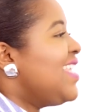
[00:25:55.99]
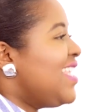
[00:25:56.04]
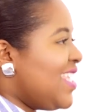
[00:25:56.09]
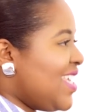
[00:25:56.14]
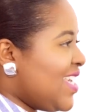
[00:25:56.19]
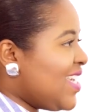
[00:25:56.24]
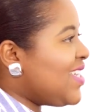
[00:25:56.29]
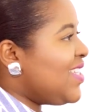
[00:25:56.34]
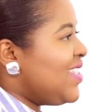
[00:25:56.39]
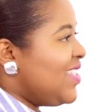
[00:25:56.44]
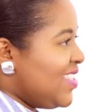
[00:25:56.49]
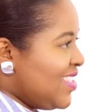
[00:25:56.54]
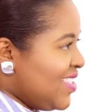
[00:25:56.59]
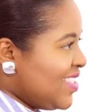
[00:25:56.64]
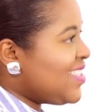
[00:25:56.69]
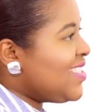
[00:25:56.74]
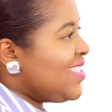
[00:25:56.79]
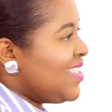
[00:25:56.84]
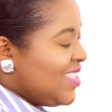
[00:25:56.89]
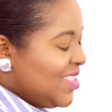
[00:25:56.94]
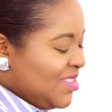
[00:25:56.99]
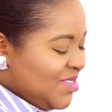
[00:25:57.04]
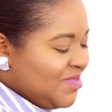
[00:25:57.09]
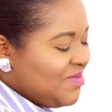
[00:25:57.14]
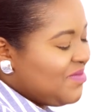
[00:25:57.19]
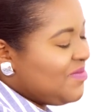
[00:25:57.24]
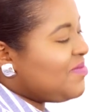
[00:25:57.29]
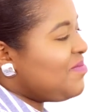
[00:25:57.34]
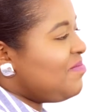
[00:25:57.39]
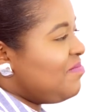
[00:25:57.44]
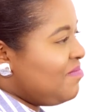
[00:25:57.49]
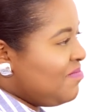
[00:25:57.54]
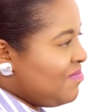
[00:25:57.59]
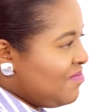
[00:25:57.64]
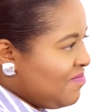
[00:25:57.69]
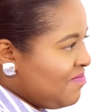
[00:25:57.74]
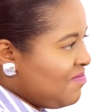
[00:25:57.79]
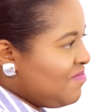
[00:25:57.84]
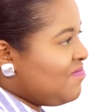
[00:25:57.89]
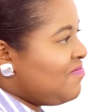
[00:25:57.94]
Constantly crying all the
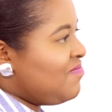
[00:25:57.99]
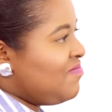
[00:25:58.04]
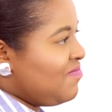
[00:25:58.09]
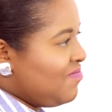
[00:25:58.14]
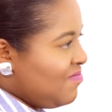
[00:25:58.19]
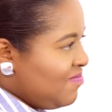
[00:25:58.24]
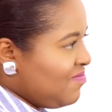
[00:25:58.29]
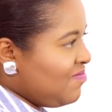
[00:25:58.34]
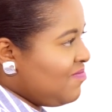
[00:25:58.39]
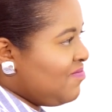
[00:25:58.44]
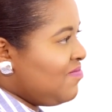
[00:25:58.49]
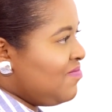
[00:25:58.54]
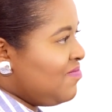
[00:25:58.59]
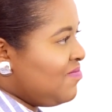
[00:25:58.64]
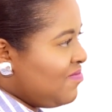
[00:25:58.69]
time. That's